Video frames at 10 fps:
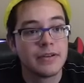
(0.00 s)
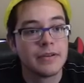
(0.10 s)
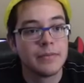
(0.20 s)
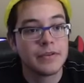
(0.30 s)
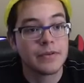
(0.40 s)

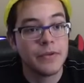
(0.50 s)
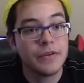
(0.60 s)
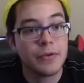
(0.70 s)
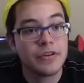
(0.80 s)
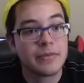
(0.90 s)
Cause are both
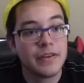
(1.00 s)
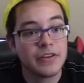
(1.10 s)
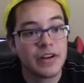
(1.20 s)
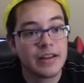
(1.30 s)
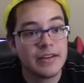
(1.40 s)
Pokemon, they should
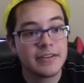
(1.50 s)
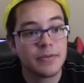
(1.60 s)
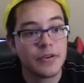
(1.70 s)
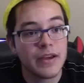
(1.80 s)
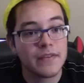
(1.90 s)
at least both
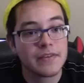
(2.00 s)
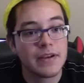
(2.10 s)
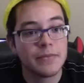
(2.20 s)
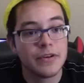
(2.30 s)
have the same one.